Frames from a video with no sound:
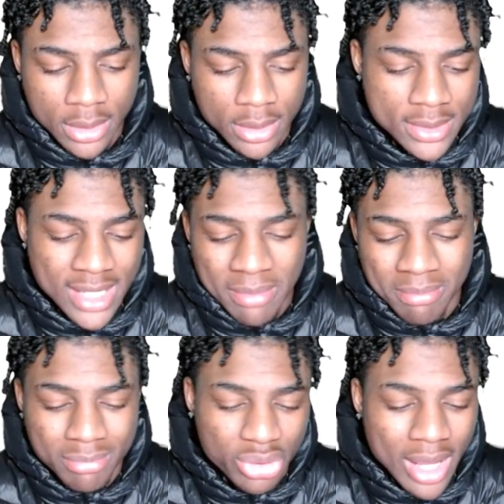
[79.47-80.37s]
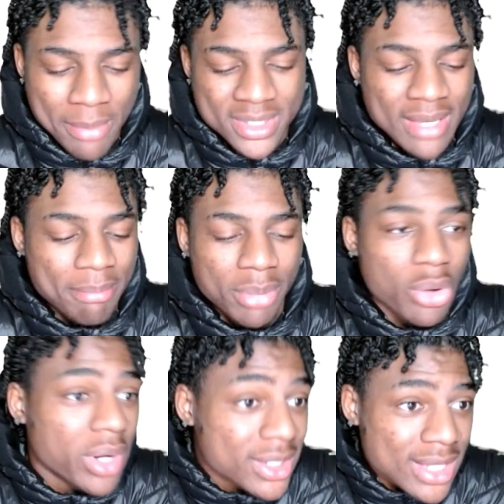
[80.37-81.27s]
Same boy. I'm gonna say
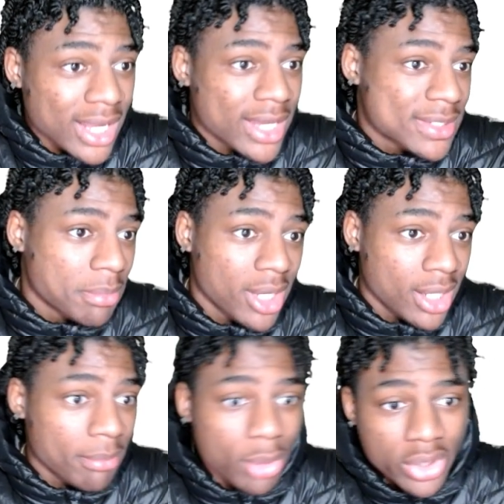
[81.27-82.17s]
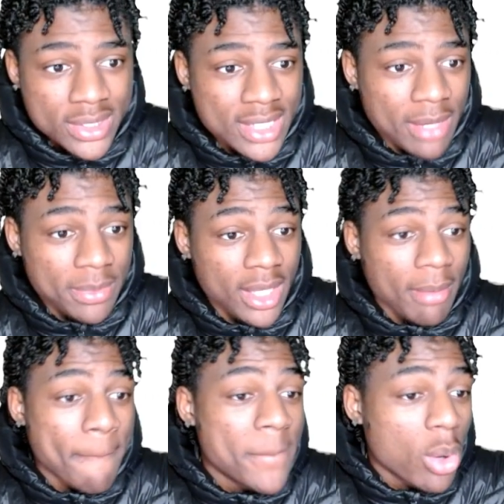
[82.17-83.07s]
boys. I guess men, boys, same
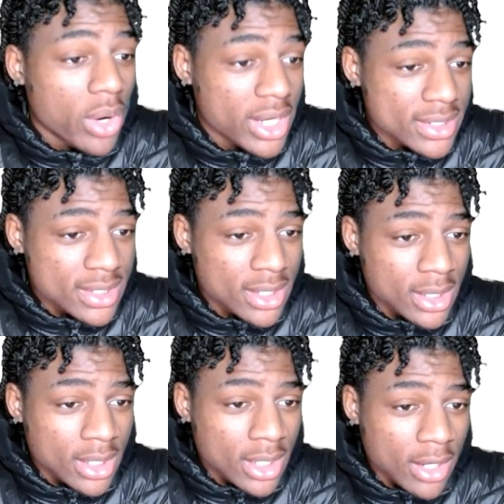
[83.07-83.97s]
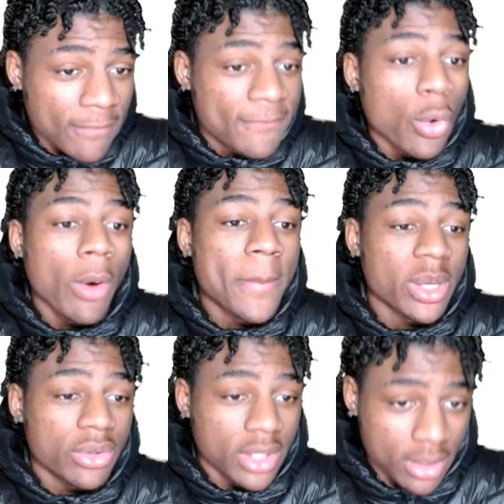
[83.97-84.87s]
thing. Boys, four
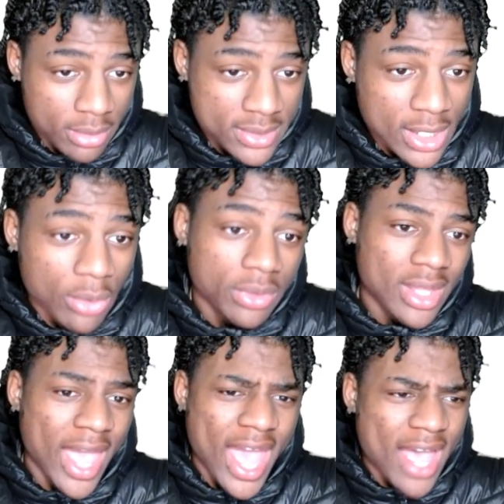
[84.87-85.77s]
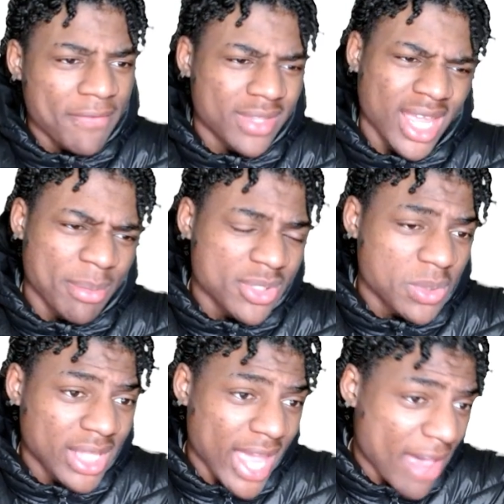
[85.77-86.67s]
billion. So half. Damn, it's
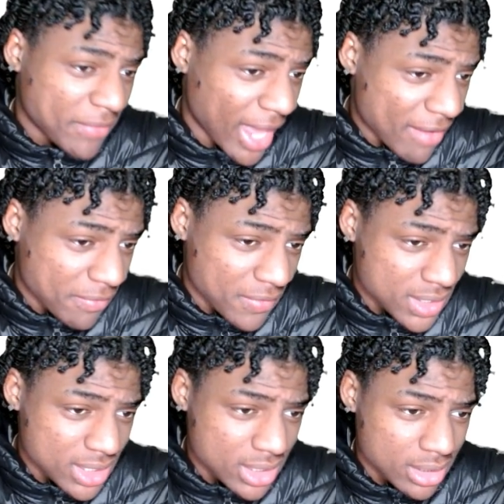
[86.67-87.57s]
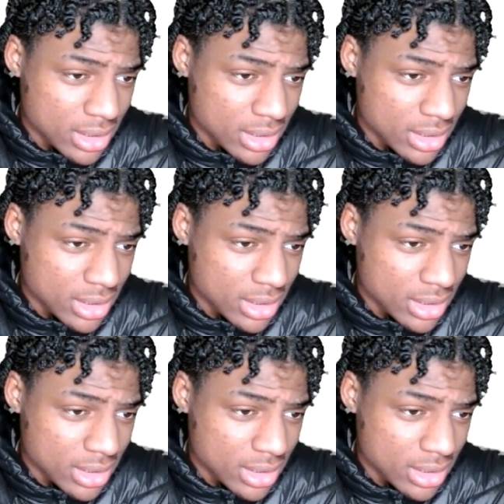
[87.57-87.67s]
really half and half of us.